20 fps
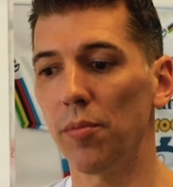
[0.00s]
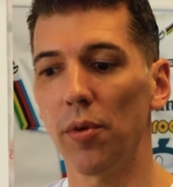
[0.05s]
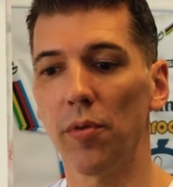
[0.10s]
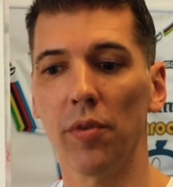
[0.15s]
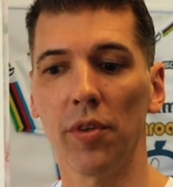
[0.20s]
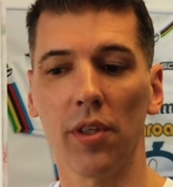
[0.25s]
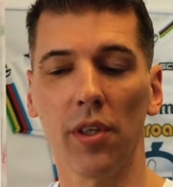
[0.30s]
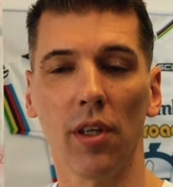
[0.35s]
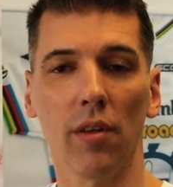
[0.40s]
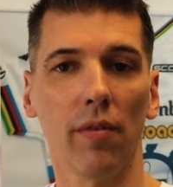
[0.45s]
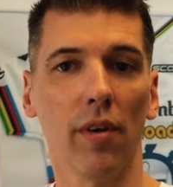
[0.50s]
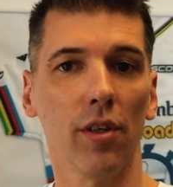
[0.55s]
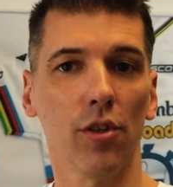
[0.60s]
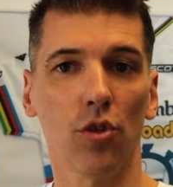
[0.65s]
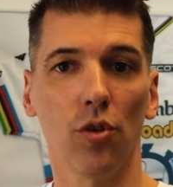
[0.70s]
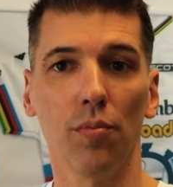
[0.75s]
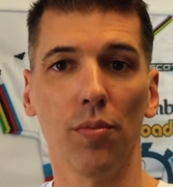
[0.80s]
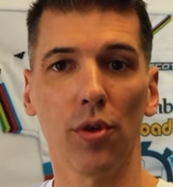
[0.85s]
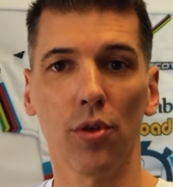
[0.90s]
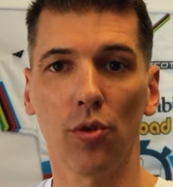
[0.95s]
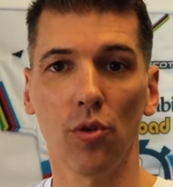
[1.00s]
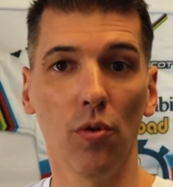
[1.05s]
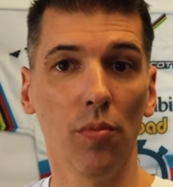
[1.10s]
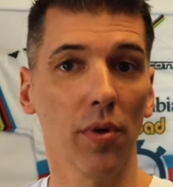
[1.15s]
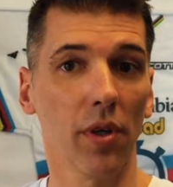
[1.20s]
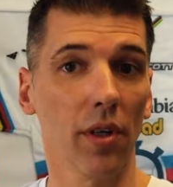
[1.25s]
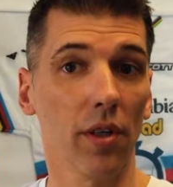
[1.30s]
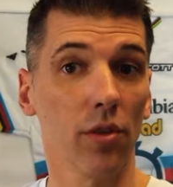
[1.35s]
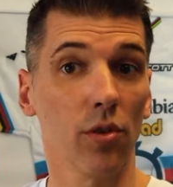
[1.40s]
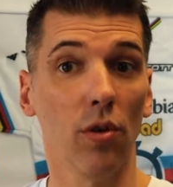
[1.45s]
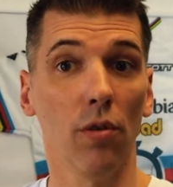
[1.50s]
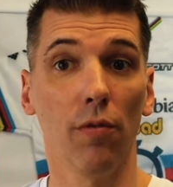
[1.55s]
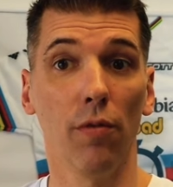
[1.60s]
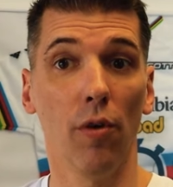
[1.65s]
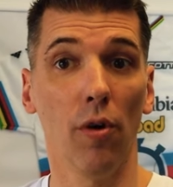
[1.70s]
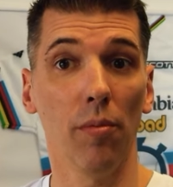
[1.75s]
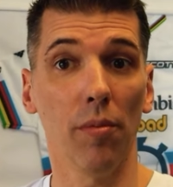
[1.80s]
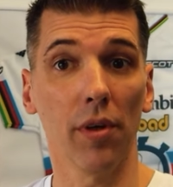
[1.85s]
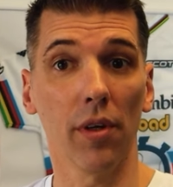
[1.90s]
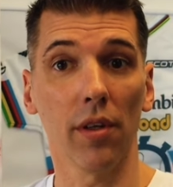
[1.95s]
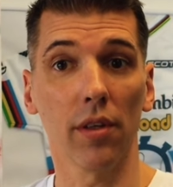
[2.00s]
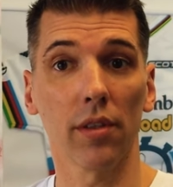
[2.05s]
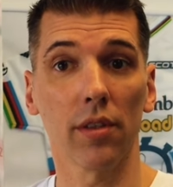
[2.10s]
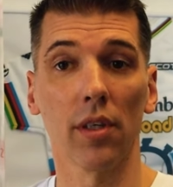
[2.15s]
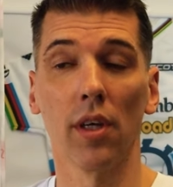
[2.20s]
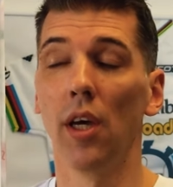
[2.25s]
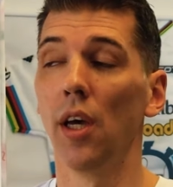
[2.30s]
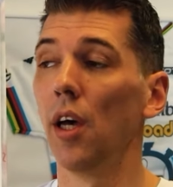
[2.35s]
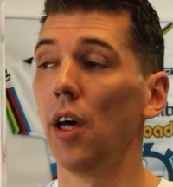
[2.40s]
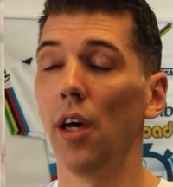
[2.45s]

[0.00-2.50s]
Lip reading: between intervals should be 2 minutes or 4 minutes?